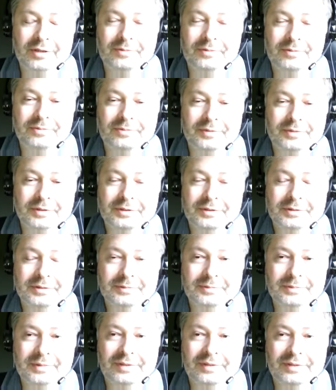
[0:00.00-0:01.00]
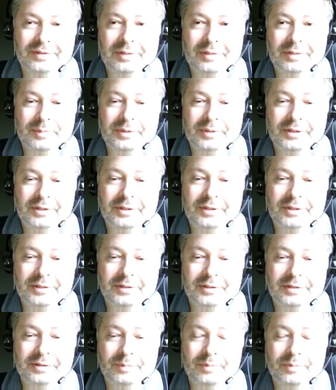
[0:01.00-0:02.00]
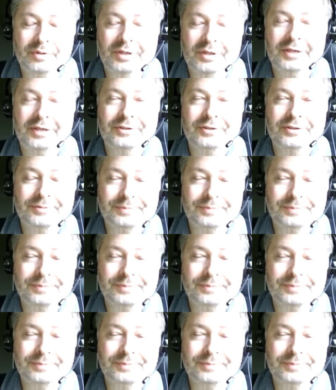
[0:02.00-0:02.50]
of development and products.